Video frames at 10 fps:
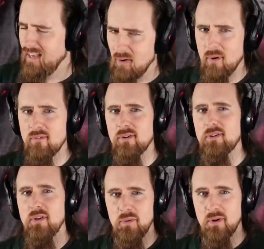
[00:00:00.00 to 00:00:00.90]
However,
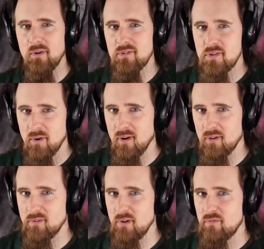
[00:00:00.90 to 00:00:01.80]
kudos to all
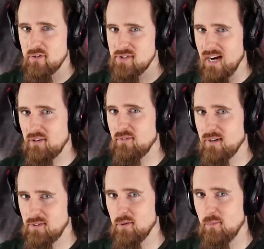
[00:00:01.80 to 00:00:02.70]
of you for
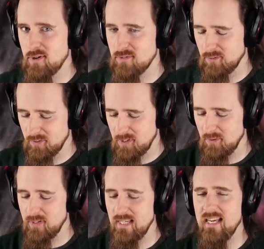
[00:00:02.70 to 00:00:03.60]
sacrificing your personal
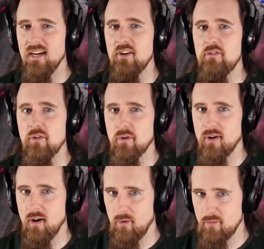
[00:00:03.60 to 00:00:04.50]
security
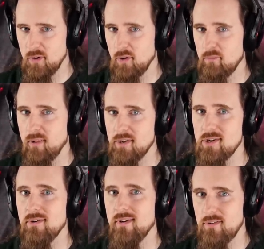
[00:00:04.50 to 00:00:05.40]
for our viewing
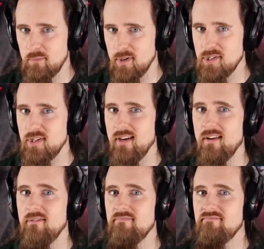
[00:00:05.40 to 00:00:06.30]
pleasure. It's
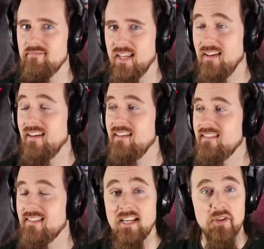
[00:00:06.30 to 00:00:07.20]
appreciated.
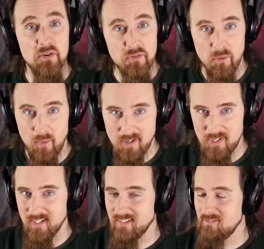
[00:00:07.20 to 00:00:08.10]
Thank you for
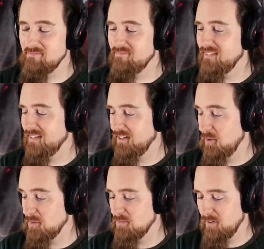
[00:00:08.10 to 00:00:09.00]
watching. I
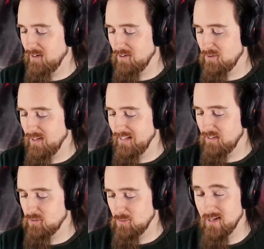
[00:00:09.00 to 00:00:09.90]
hope you found it entertaining
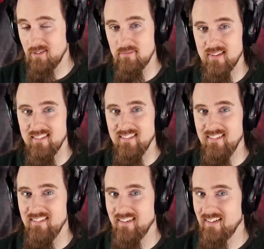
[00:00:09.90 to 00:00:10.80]
as well.
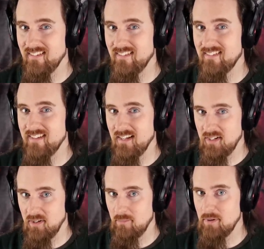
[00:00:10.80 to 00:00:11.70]
And take
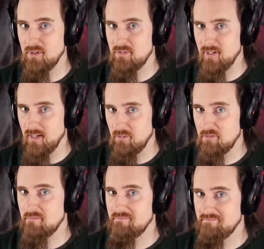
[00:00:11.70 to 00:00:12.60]
care. Be safe.